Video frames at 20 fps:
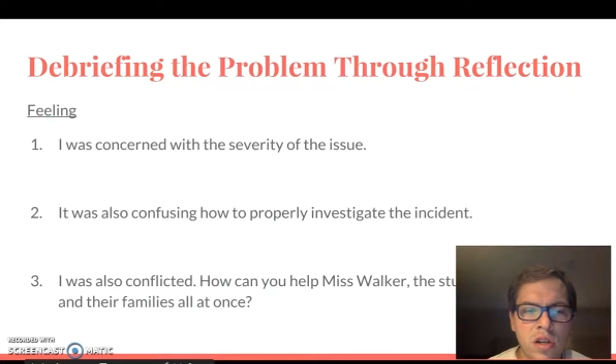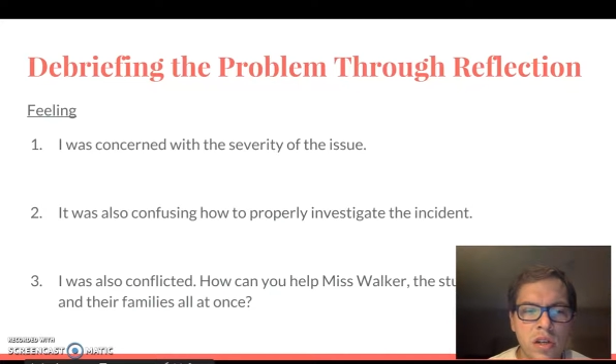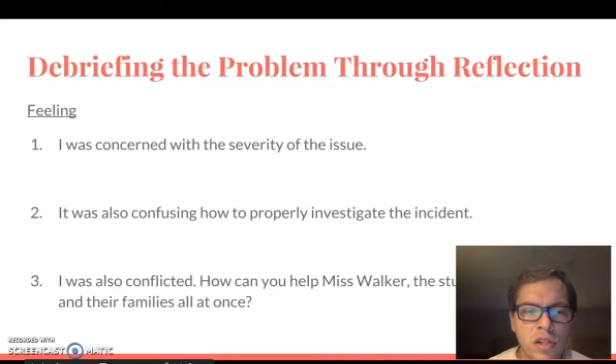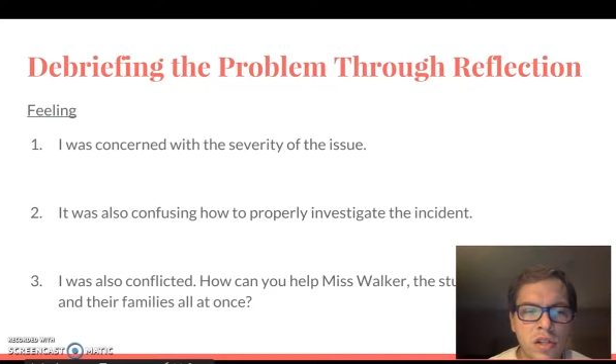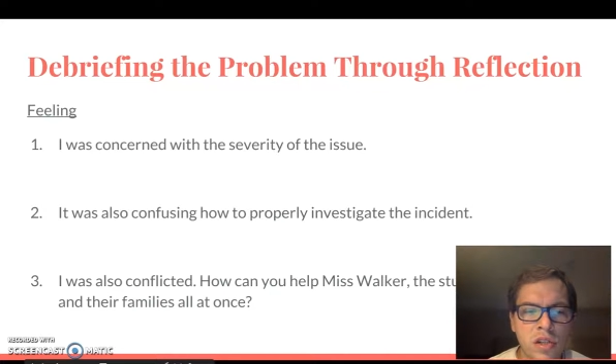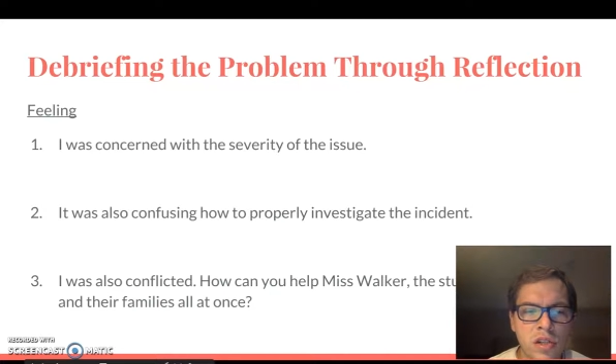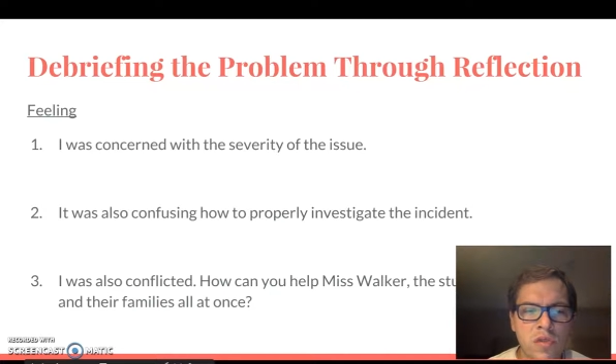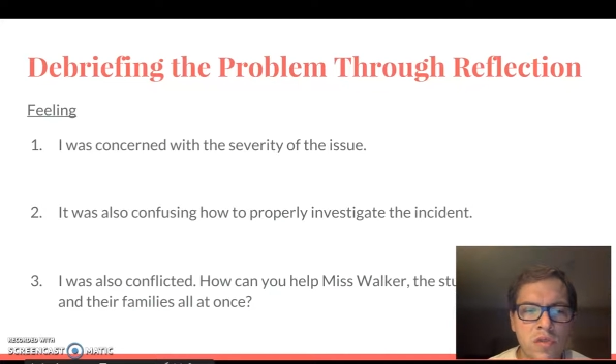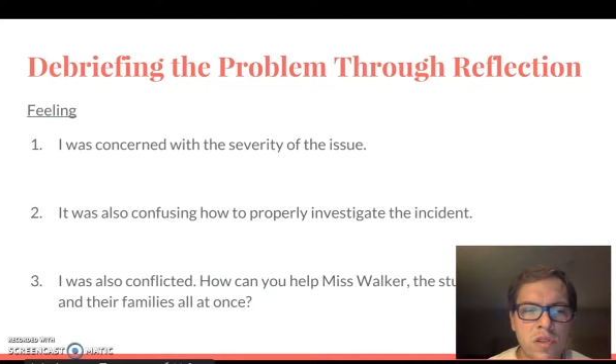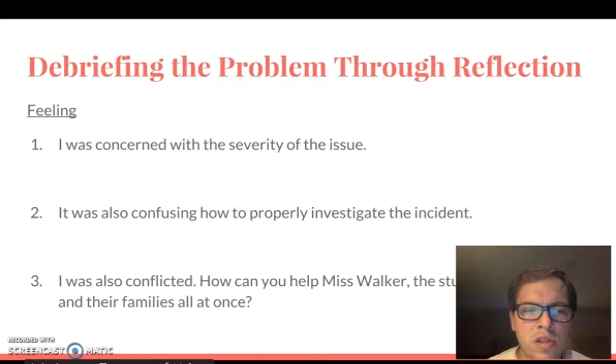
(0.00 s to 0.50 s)
the
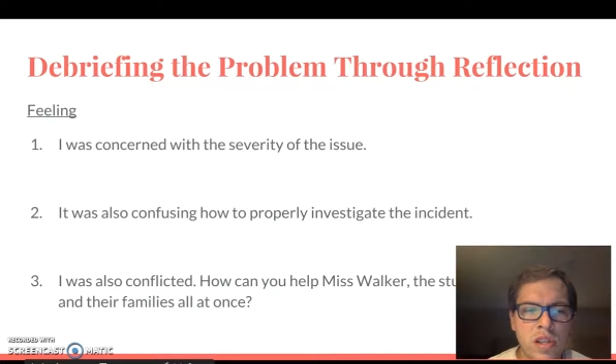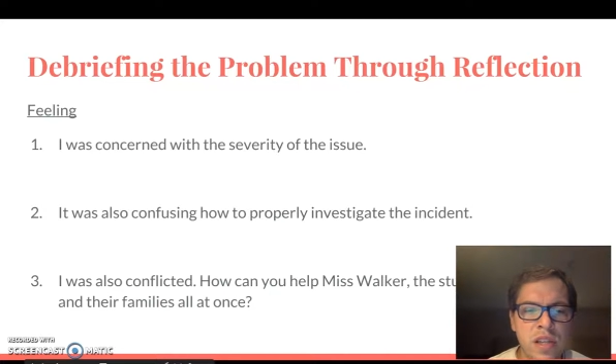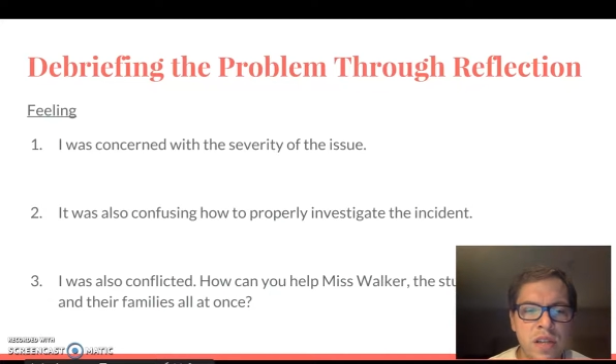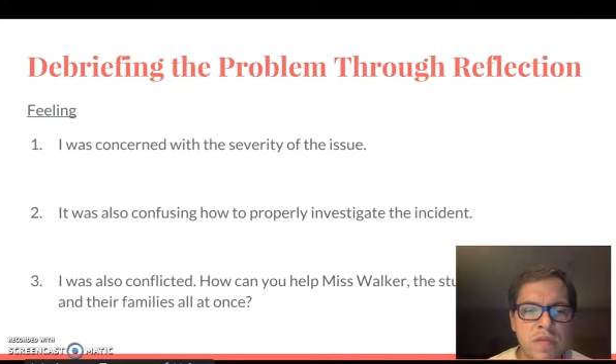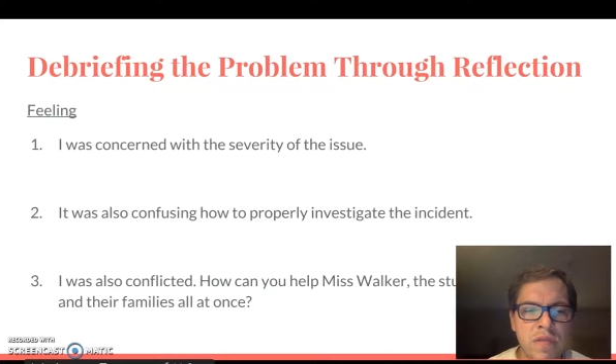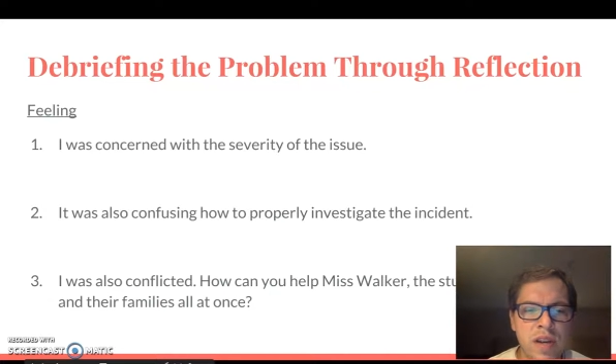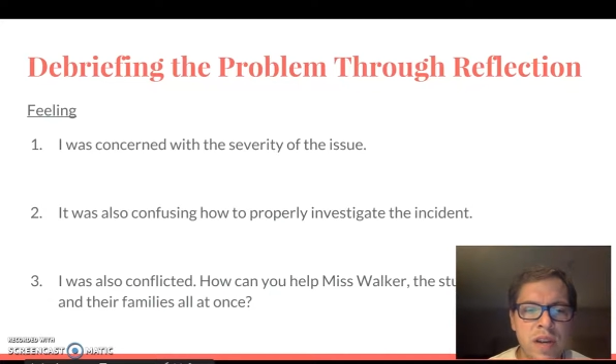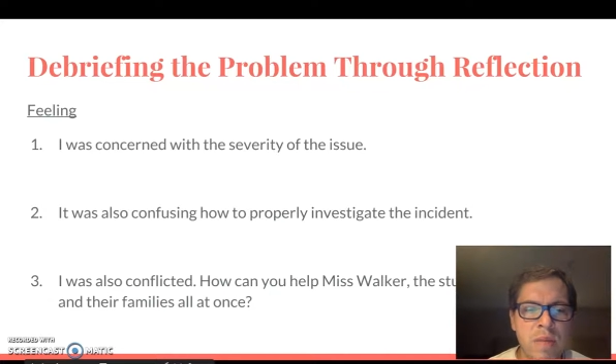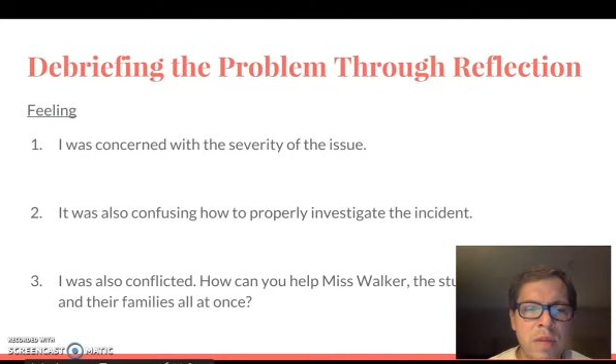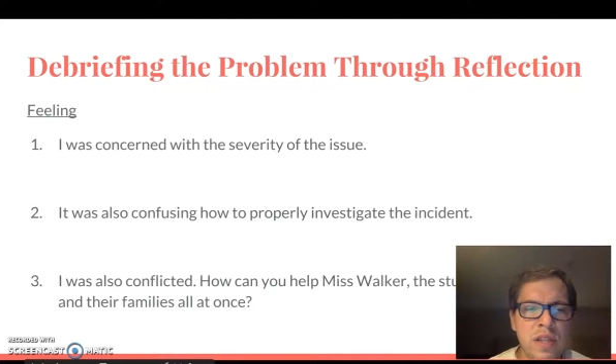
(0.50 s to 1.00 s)
students, and their
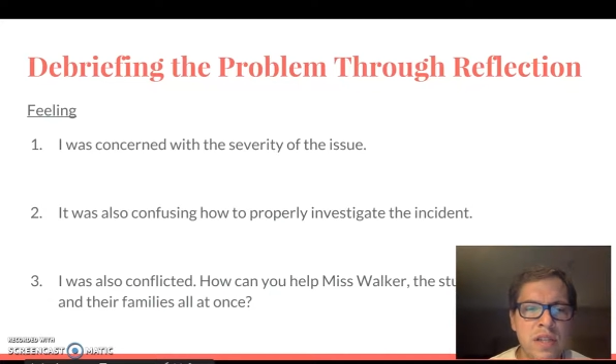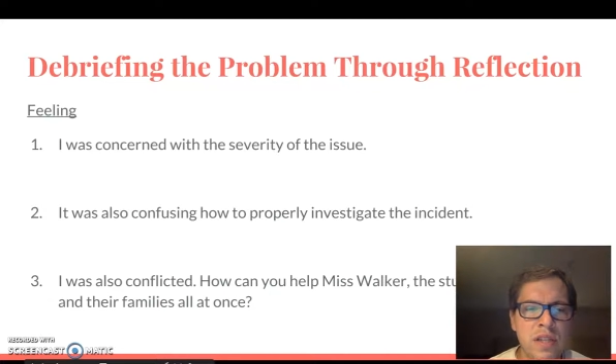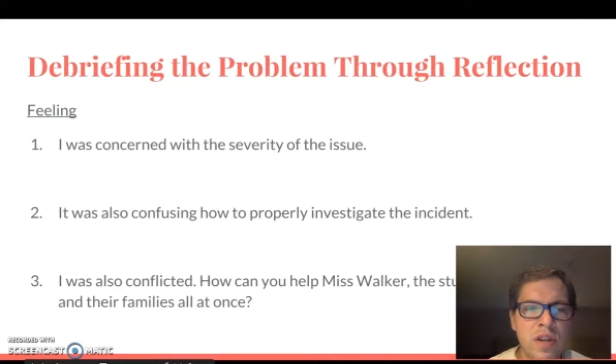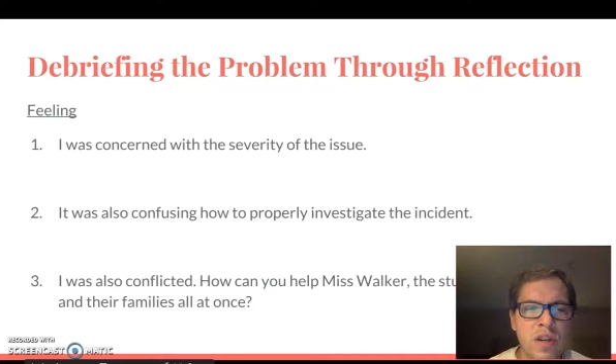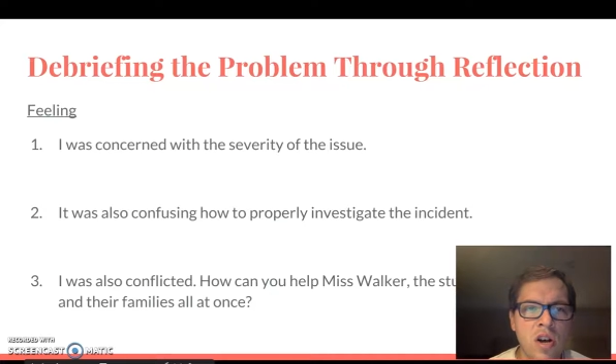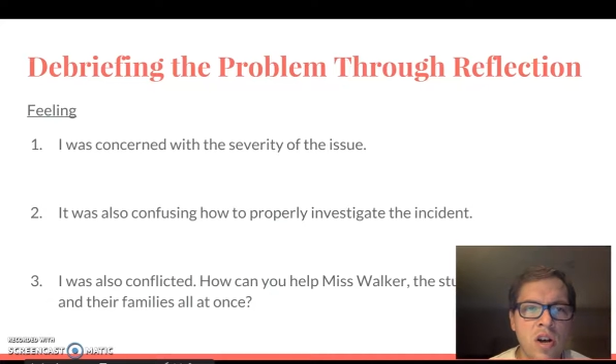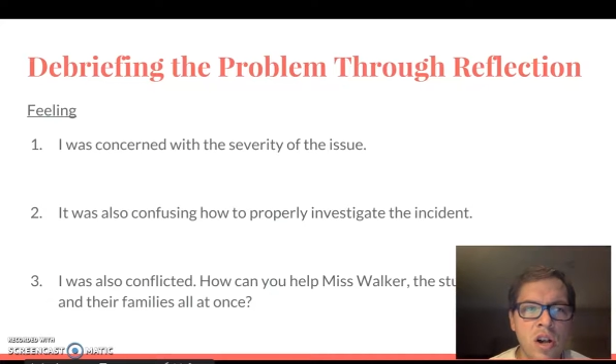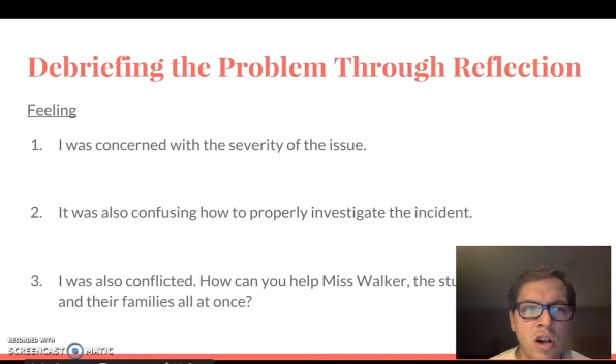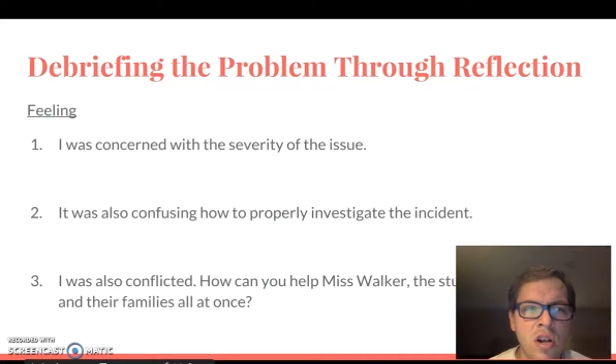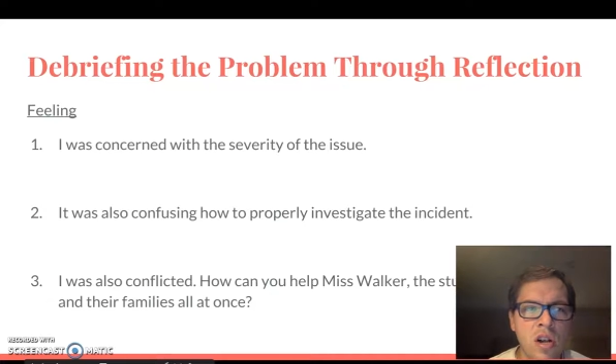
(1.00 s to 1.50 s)
families
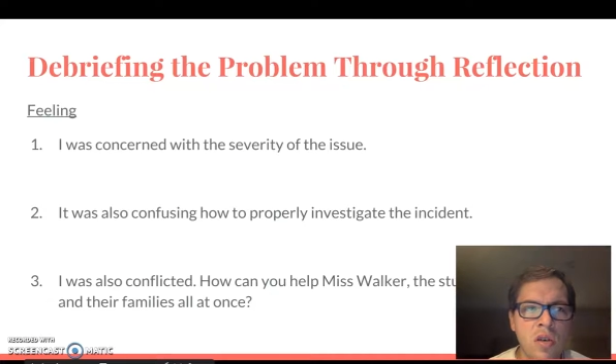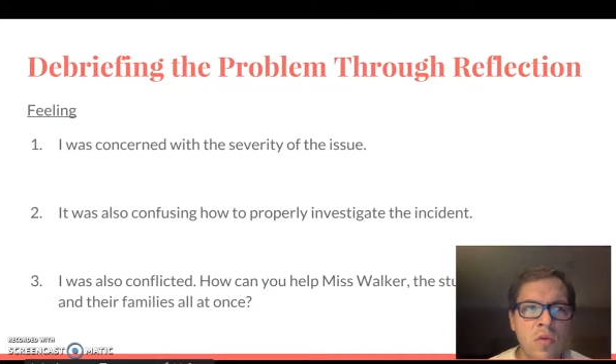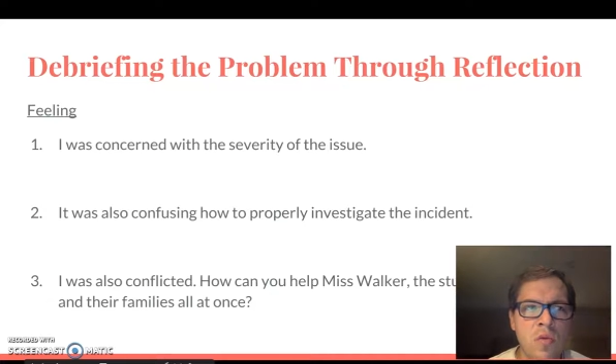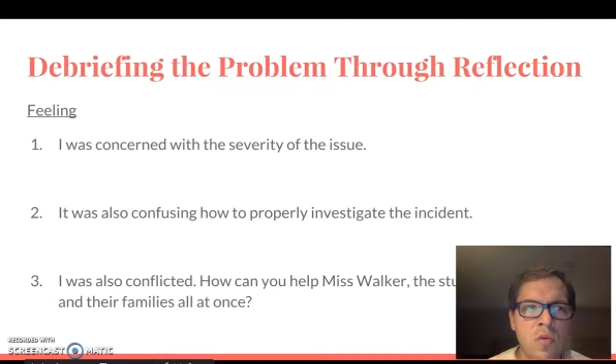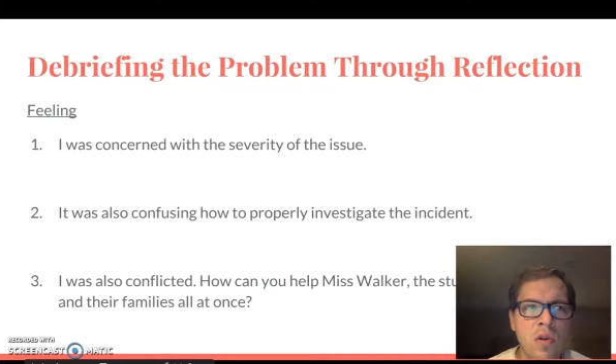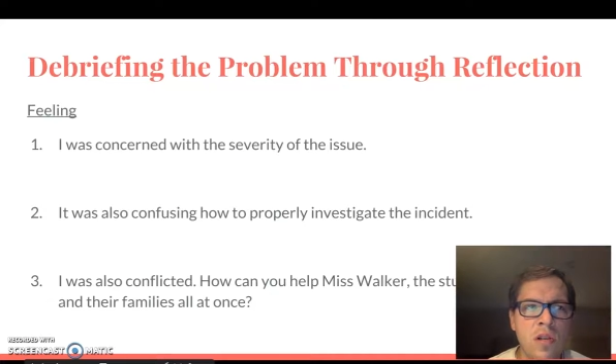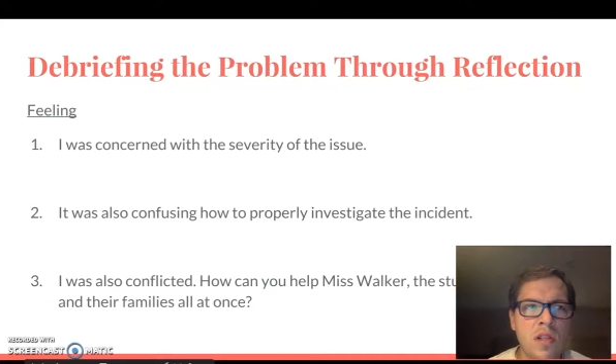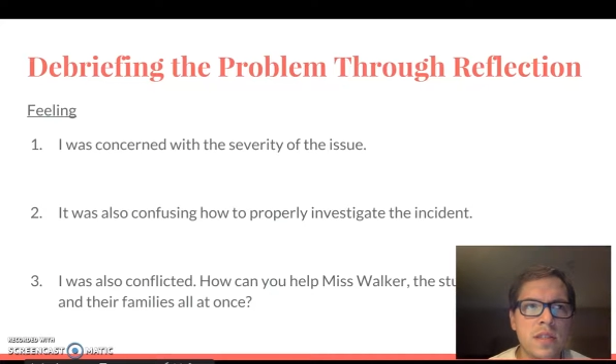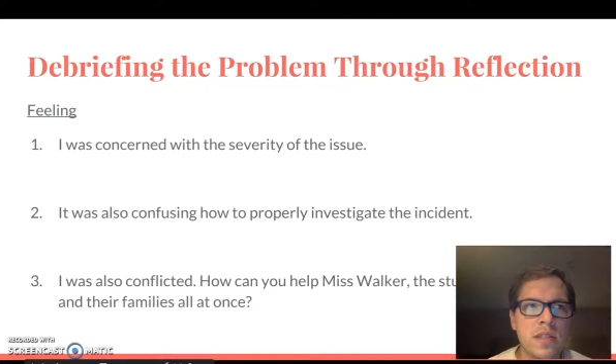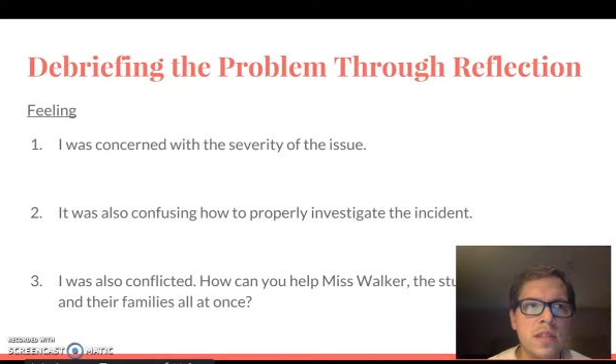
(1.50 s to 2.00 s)
all at
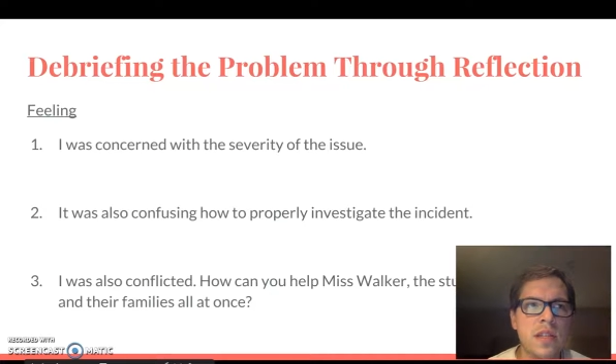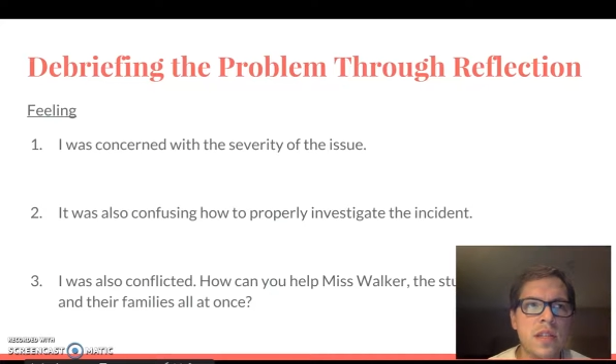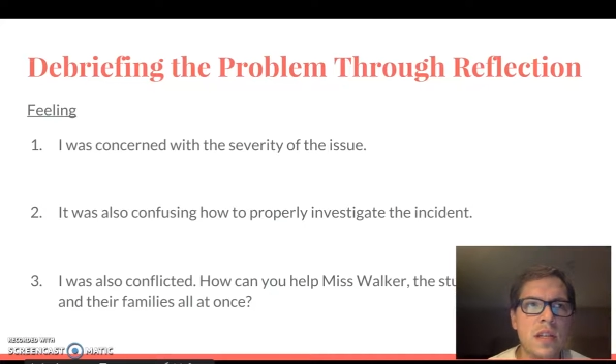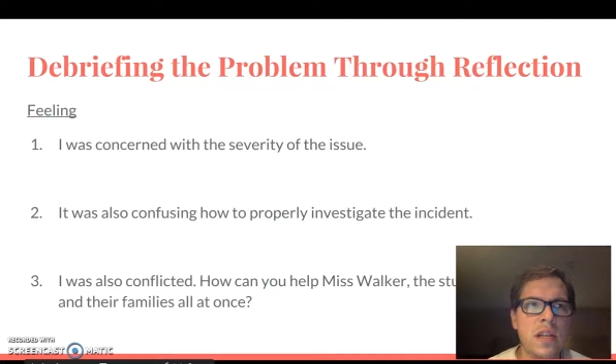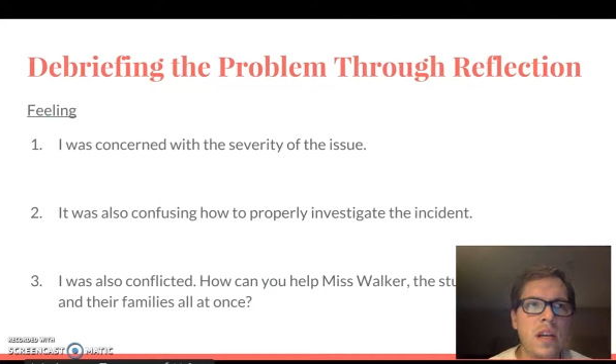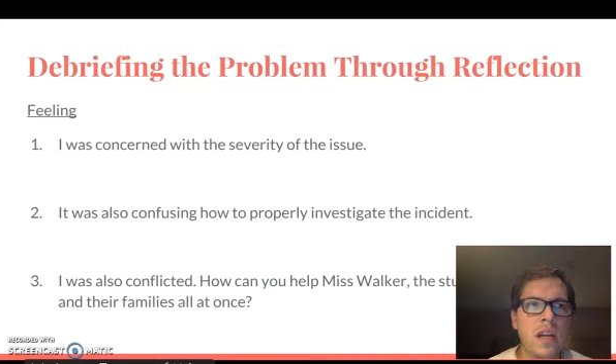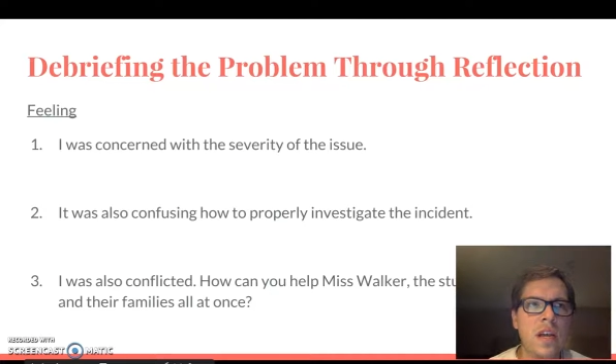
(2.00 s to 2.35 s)
once?